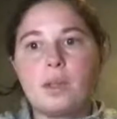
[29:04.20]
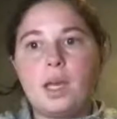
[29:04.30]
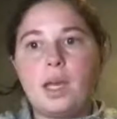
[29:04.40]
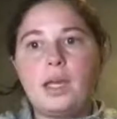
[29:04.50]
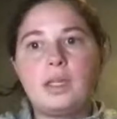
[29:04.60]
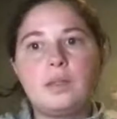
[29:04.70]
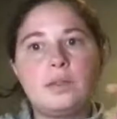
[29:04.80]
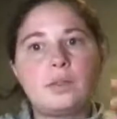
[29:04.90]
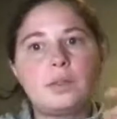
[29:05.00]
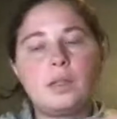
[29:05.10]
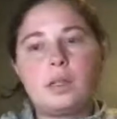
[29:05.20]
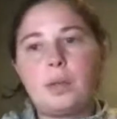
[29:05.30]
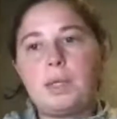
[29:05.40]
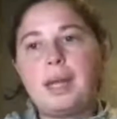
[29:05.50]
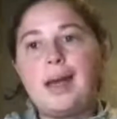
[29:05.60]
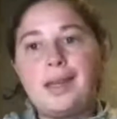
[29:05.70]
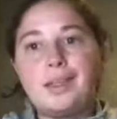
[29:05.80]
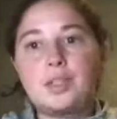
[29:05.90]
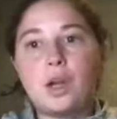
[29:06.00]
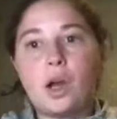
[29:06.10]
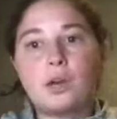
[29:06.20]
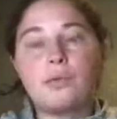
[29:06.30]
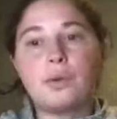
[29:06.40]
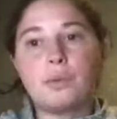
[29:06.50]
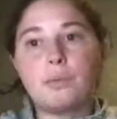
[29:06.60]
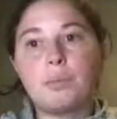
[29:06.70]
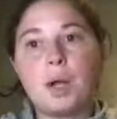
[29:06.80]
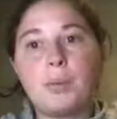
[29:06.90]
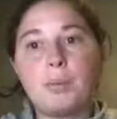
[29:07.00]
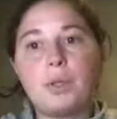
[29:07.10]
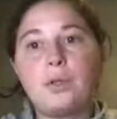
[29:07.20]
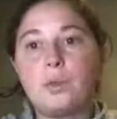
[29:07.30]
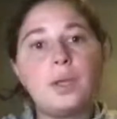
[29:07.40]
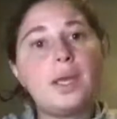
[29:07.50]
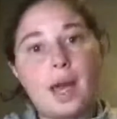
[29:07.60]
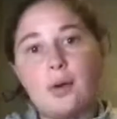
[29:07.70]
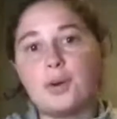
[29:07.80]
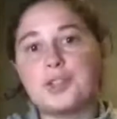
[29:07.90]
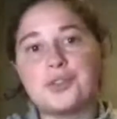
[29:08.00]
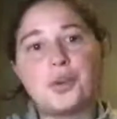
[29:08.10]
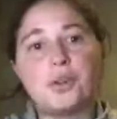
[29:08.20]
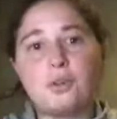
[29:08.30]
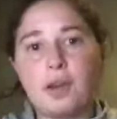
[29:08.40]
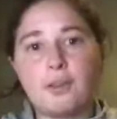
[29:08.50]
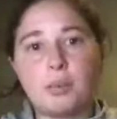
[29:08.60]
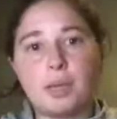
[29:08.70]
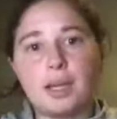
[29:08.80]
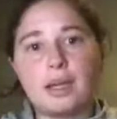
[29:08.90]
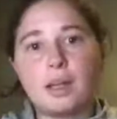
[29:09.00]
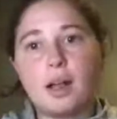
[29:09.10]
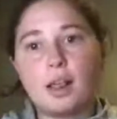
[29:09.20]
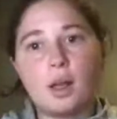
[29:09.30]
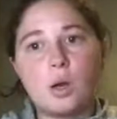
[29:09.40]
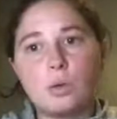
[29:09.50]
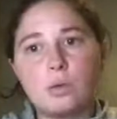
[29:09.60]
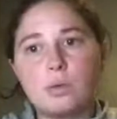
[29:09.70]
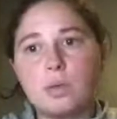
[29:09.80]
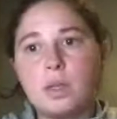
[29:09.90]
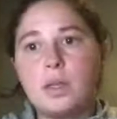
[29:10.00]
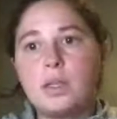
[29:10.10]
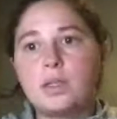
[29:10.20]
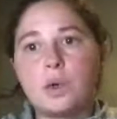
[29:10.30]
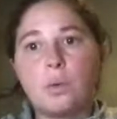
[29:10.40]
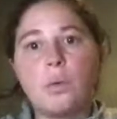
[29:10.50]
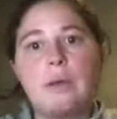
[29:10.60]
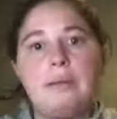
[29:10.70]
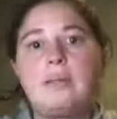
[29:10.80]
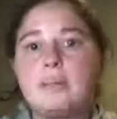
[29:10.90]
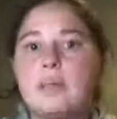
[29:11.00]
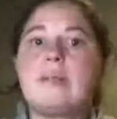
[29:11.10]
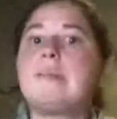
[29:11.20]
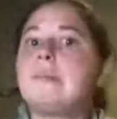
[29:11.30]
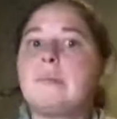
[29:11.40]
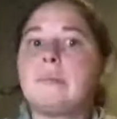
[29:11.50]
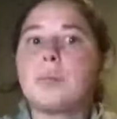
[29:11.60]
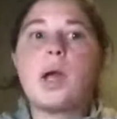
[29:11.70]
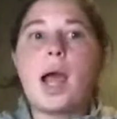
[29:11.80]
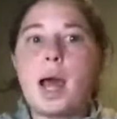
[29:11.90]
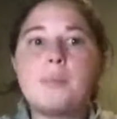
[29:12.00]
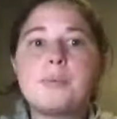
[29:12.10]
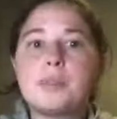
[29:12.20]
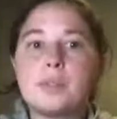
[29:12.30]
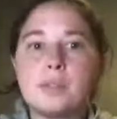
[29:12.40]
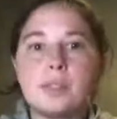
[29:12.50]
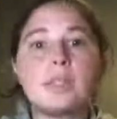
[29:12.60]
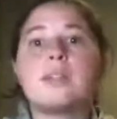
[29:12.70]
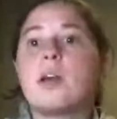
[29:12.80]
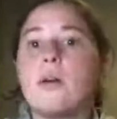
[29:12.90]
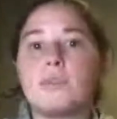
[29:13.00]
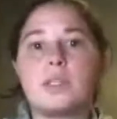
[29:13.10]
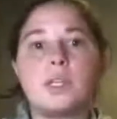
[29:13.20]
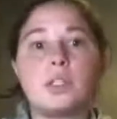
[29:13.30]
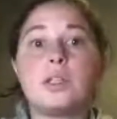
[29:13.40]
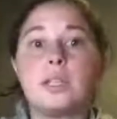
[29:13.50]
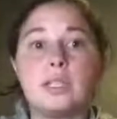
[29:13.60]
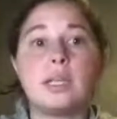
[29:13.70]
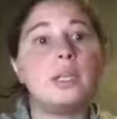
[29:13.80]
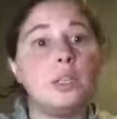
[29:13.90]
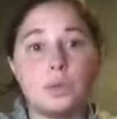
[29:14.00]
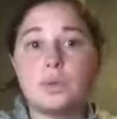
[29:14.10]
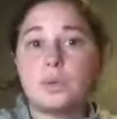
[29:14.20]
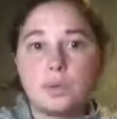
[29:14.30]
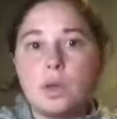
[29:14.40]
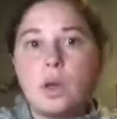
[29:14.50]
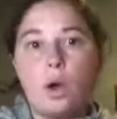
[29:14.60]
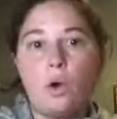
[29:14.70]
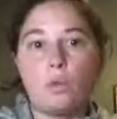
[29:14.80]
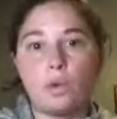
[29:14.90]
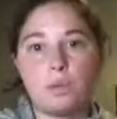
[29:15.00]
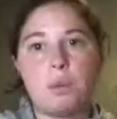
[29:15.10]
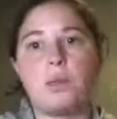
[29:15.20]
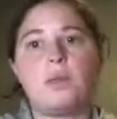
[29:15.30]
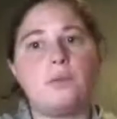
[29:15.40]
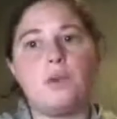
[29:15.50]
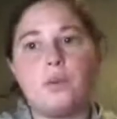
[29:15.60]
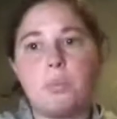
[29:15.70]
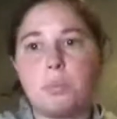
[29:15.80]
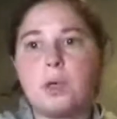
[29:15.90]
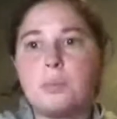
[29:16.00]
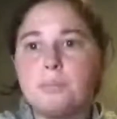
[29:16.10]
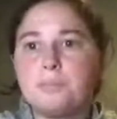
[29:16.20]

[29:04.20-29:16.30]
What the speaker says: And I mean, I could talk for probably 3 hours on the 5-year plan alone. So perhaps this conversation continues over the month of November.